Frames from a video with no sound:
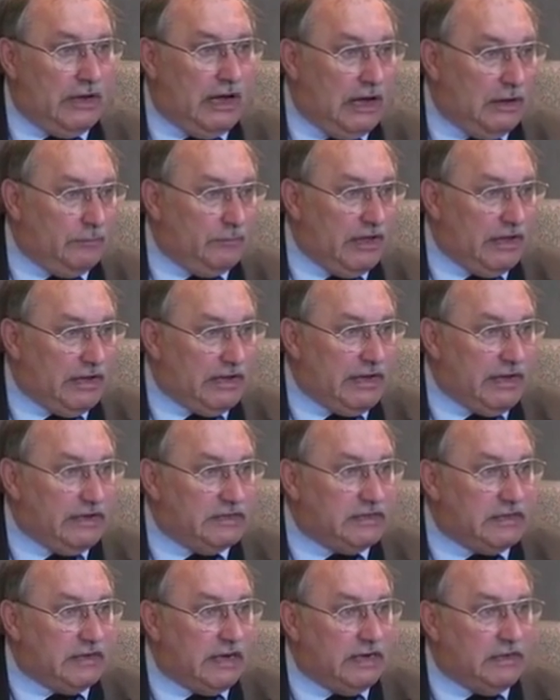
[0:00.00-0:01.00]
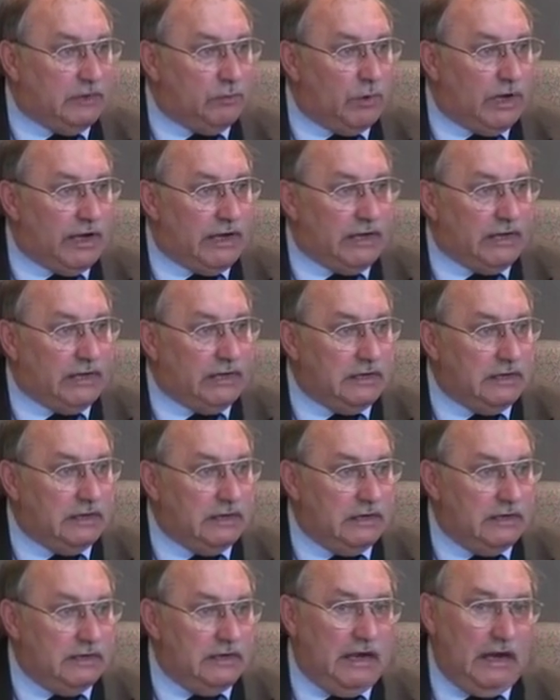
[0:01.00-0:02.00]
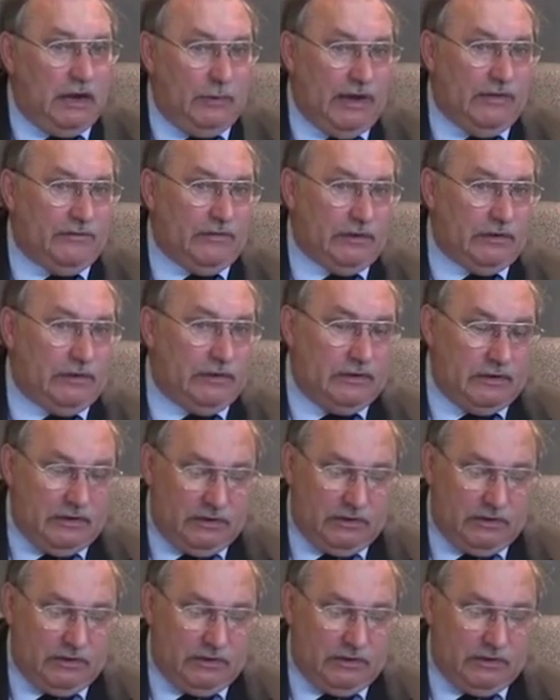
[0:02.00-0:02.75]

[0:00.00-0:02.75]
harm their case in any way. However,